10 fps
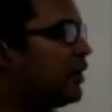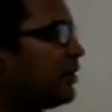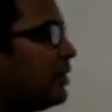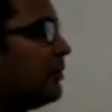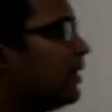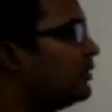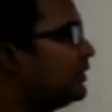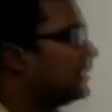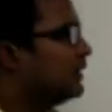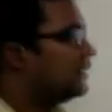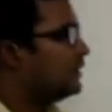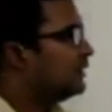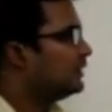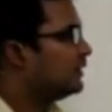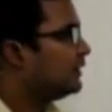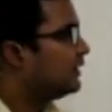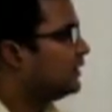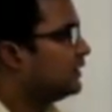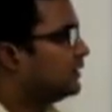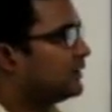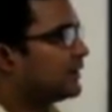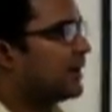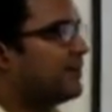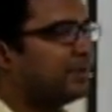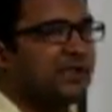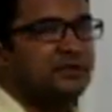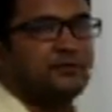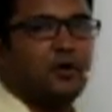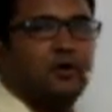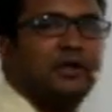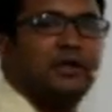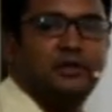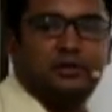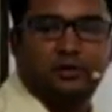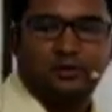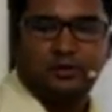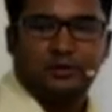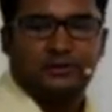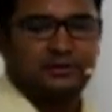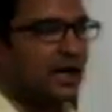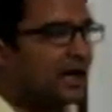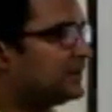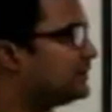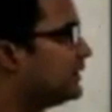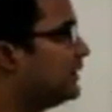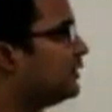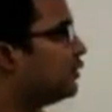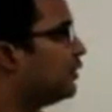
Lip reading: we talk about the companies falling into stars,